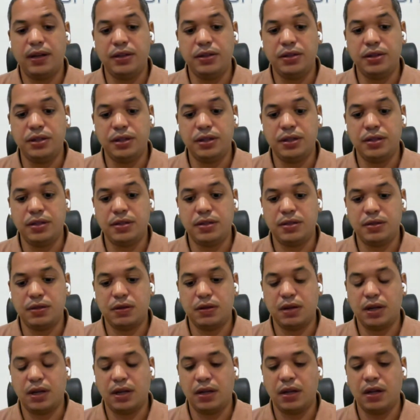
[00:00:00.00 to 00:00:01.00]
just
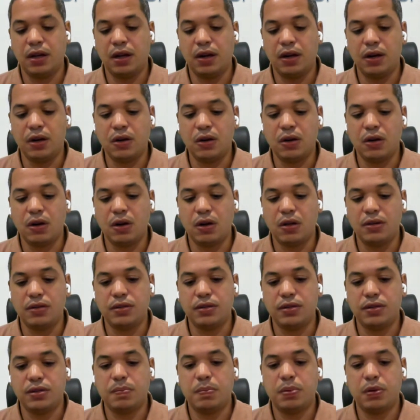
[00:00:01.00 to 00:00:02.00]
got our
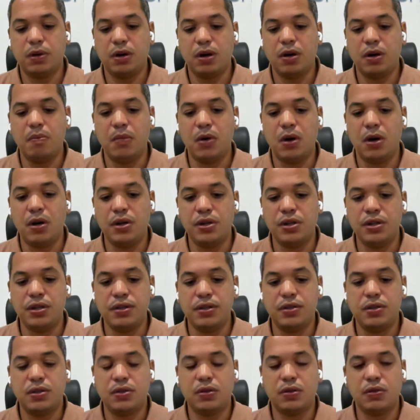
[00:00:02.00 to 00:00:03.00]
costs, put our
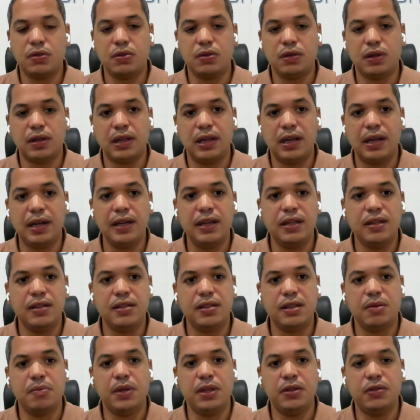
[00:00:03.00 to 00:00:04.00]
margins, sold to clients,
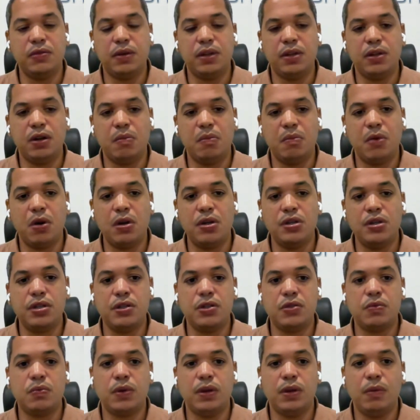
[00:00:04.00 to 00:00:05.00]
and between our
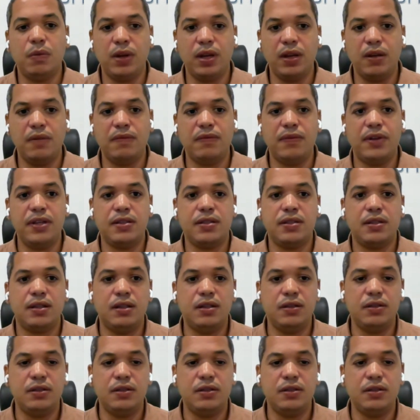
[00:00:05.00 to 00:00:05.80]
margins, we reinvested